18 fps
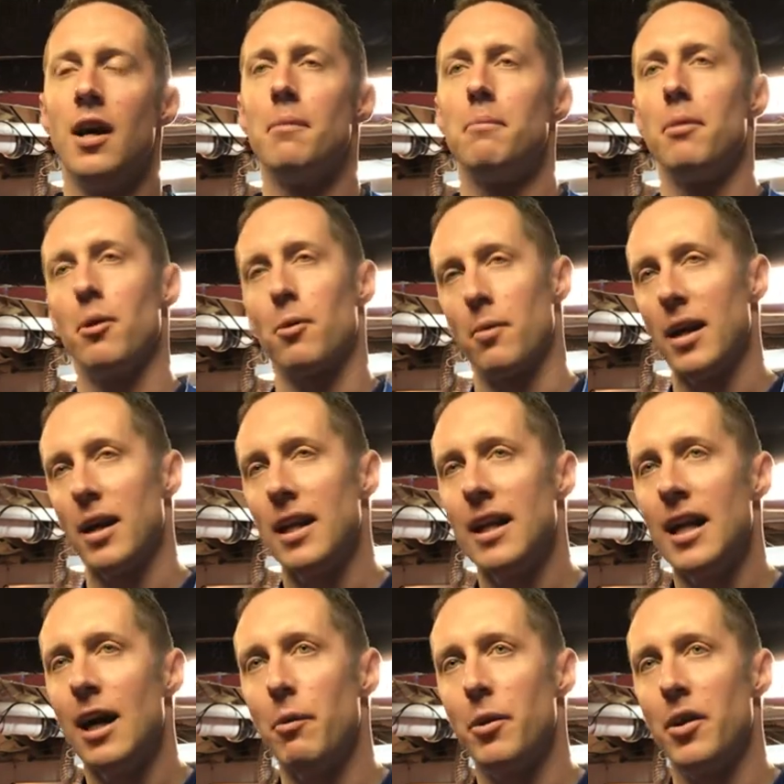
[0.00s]
But right
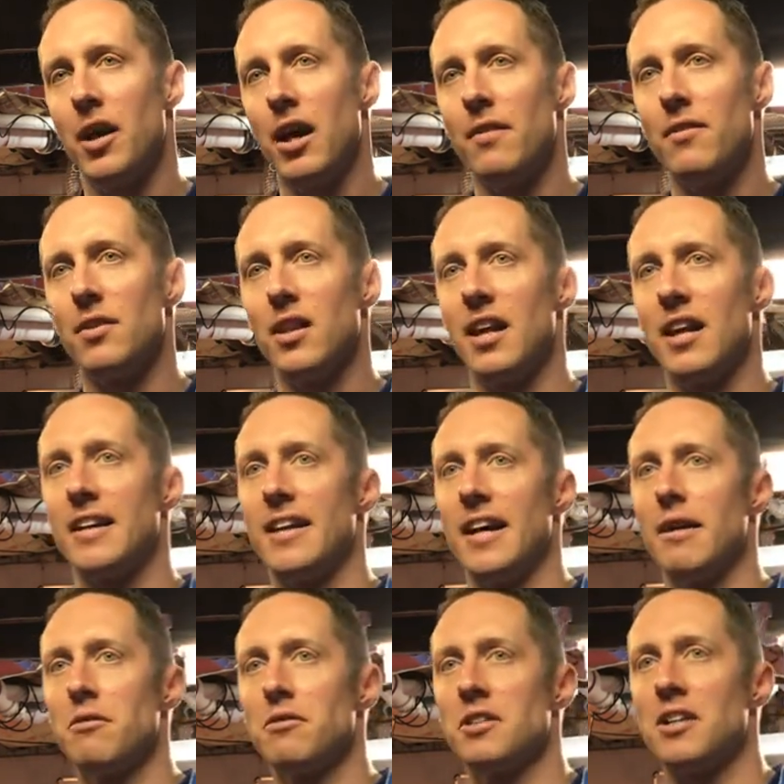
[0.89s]
now, when you have a lot of
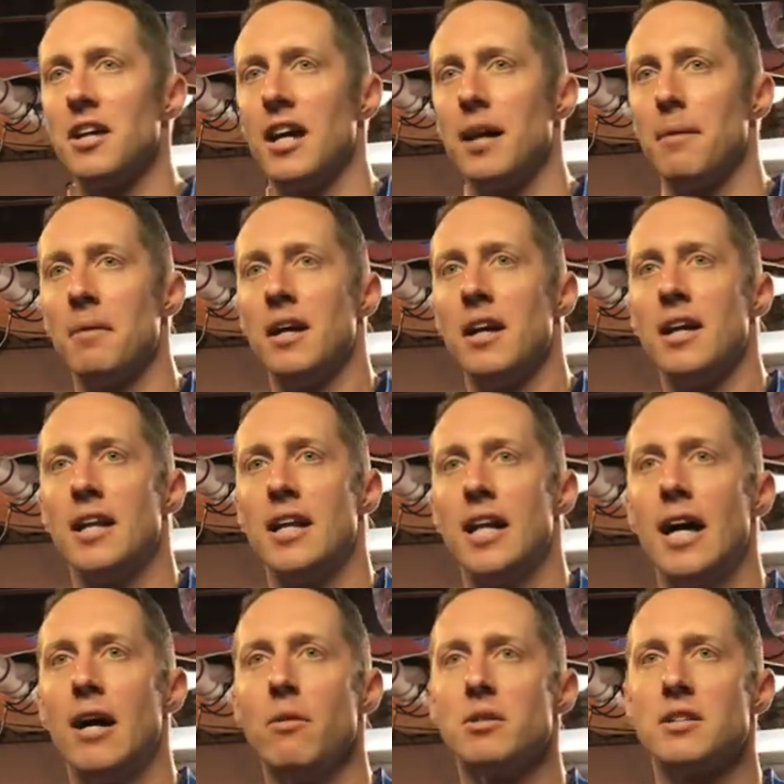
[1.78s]
downtime,
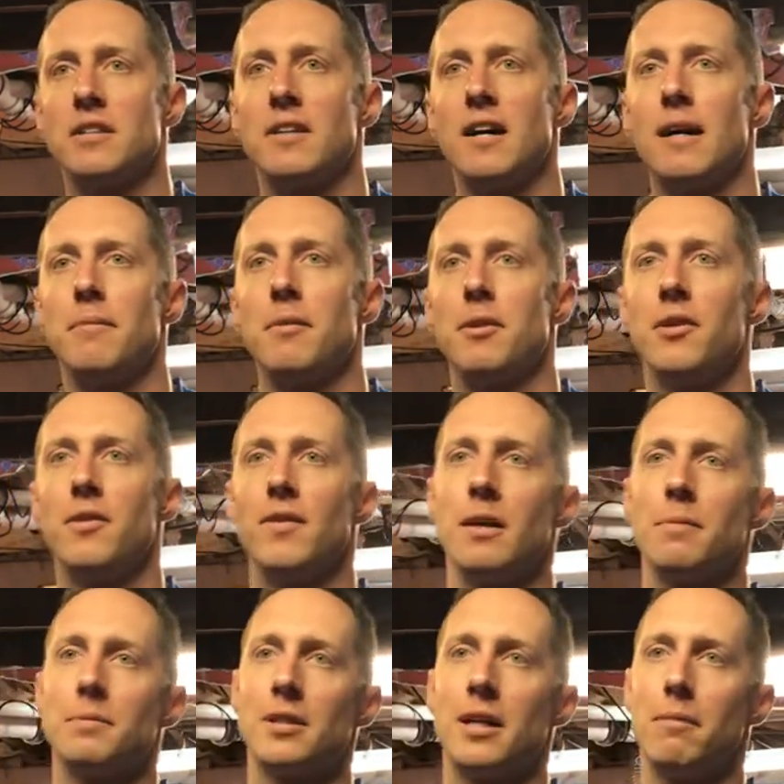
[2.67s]
now is the time to
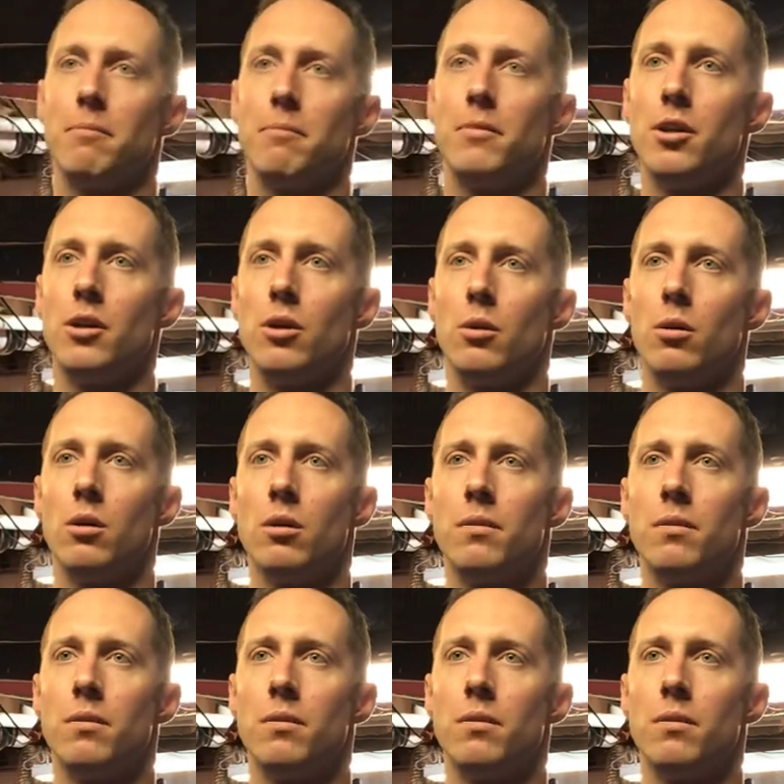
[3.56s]
develop something new.